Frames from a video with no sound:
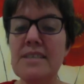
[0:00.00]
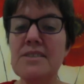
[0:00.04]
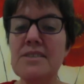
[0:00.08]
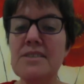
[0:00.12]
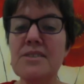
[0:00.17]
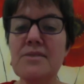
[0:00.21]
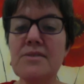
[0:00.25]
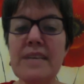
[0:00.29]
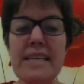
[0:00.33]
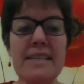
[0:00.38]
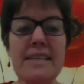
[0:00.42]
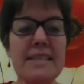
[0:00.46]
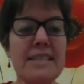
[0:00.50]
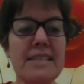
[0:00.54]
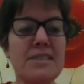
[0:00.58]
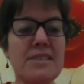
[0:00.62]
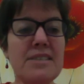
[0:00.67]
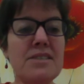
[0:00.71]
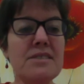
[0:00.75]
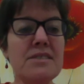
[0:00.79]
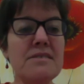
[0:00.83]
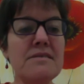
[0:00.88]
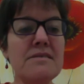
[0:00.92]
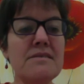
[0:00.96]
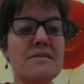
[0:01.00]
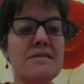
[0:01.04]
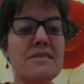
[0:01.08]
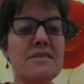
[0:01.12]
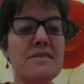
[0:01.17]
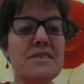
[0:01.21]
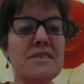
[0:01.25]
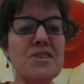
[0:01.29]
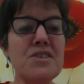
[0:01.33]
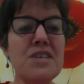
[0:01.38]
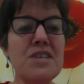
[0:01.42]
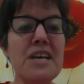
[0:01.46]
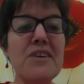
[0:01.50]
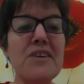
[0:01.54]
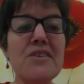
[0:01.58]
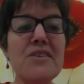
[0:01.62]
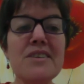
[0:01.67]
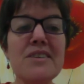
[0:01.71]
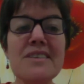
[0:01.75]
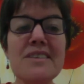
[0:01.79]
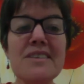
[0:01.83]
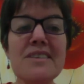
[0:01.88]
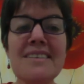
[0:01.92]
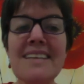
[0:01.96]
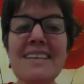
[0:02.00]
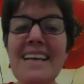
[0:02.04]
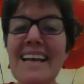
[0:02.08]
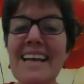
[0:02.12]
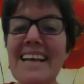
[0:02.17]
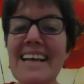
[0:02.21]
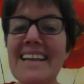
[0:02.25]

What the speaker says: directly to Sheridan,